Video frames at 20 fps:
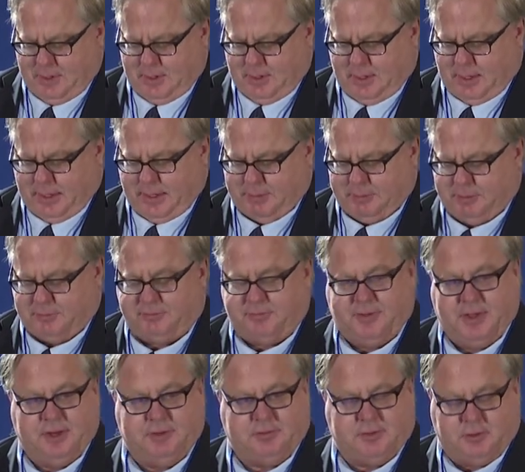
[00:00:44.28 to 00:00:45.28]
I am in
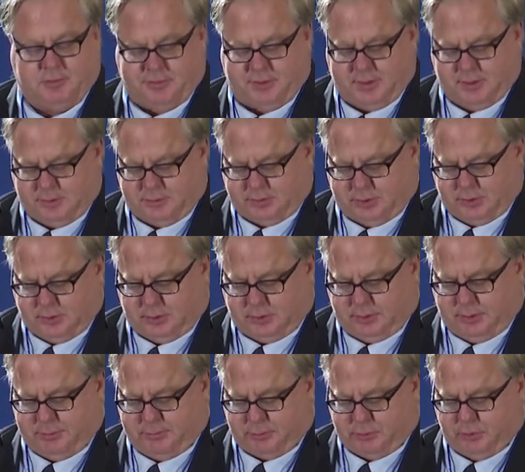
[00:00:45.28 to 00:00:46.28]
favor of the internal
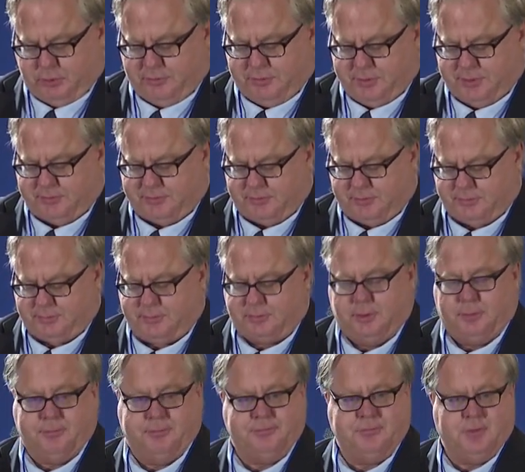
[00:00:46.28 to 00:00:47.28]
improvement
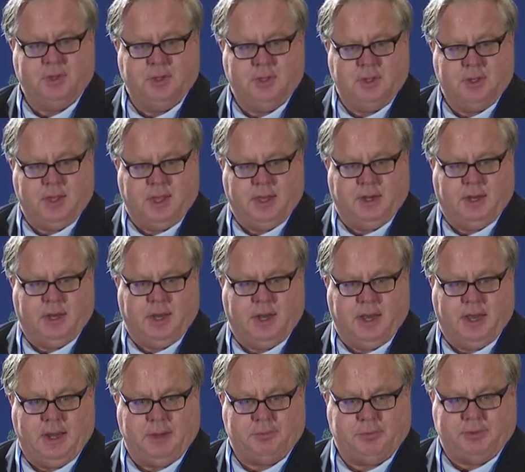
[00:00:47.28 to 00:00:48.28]
system and a
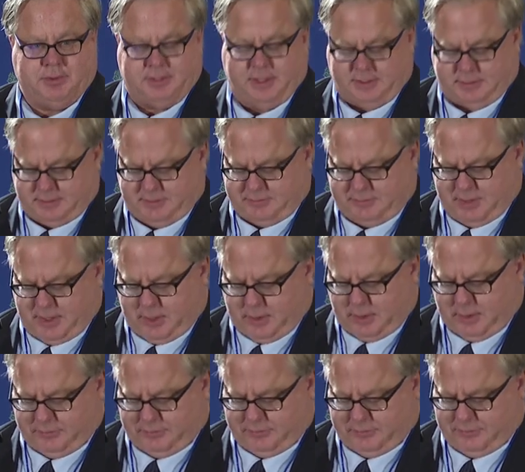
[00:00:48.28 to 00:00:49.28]
high protective
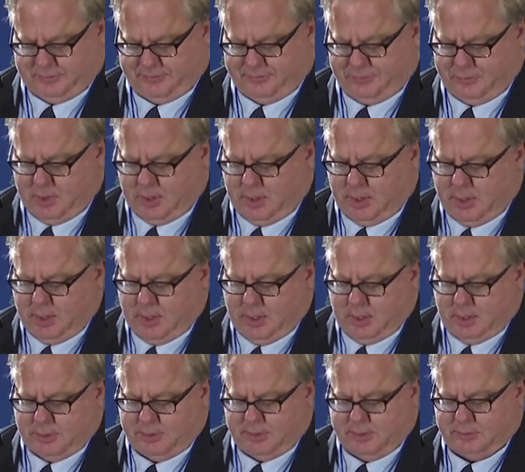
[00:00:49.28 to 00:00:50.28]
tariff.
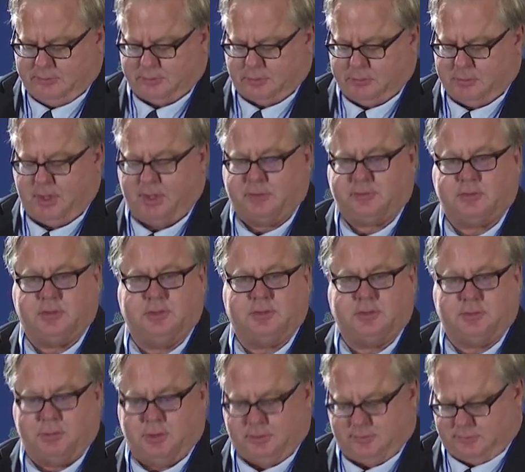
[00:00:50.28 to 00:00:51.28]
These are my
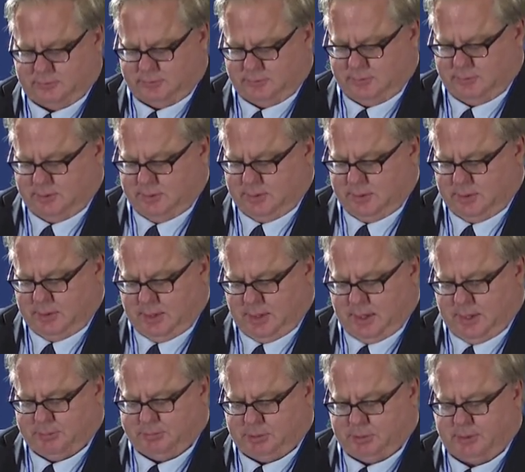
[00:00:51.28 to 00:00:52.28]
sentiments
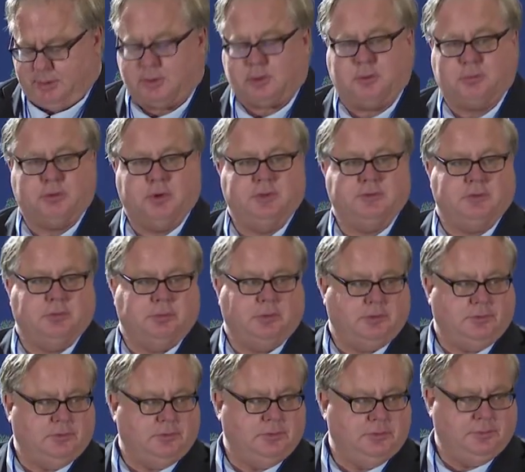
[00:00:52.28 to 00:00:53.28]
and political
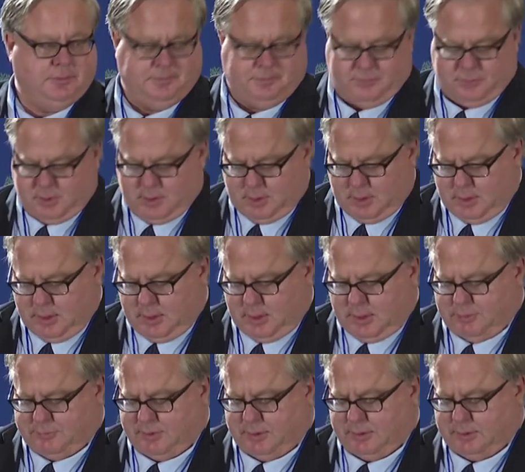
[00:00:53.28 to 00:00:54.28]
principles.
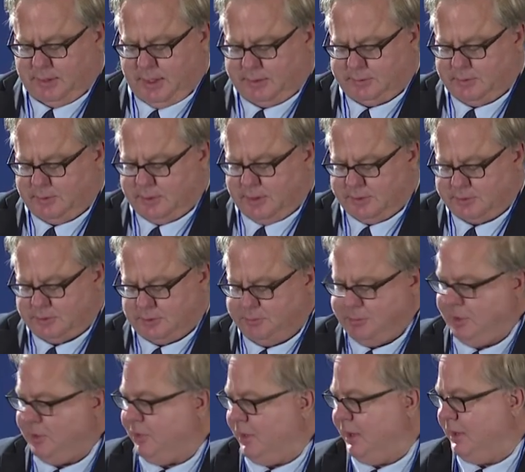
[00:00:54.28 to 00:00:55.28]
If elected, I shall
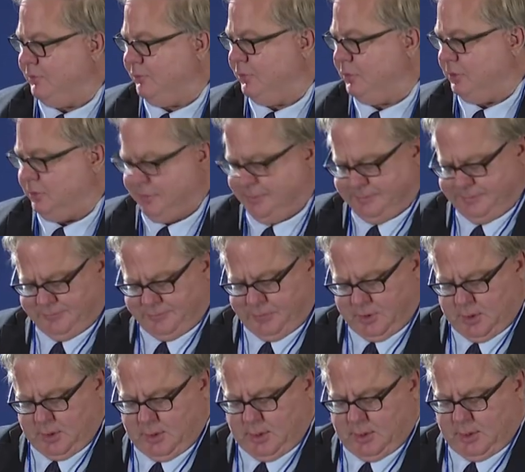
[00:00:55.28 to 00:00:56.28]
be thankful.
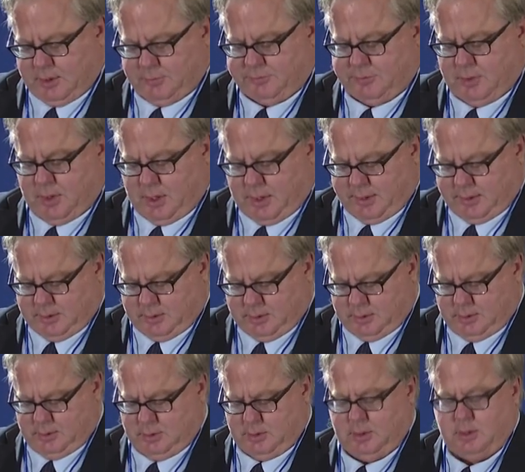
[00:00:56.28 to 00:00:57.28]
If not,
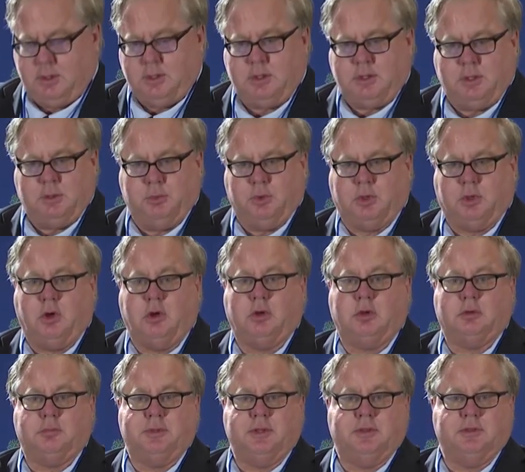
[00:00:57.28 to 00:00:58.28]
it will
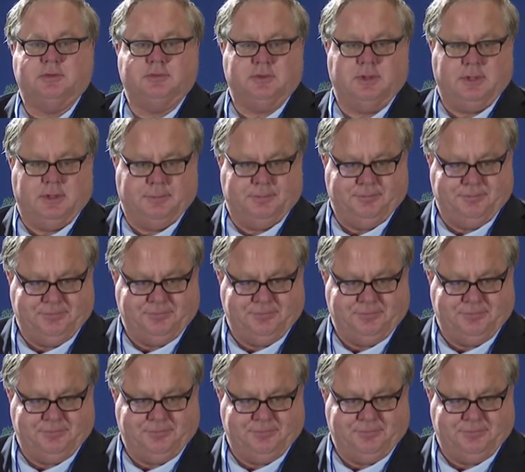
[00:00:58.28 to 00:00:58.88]
all be the same."